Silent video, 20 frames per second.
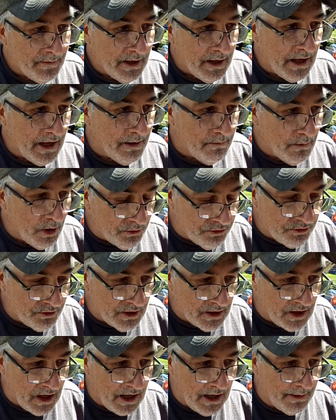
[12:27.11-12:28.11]
And most of the
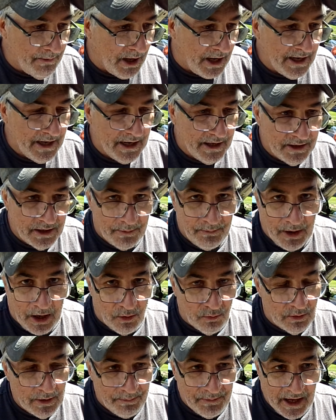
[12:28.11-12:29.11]
time I'll
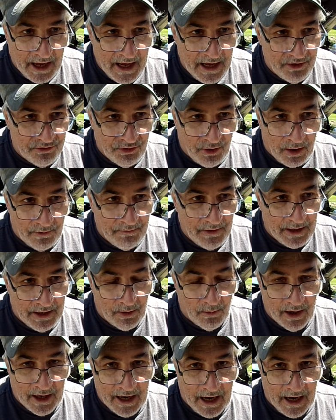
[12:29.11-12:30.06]
rip the heads off anyway.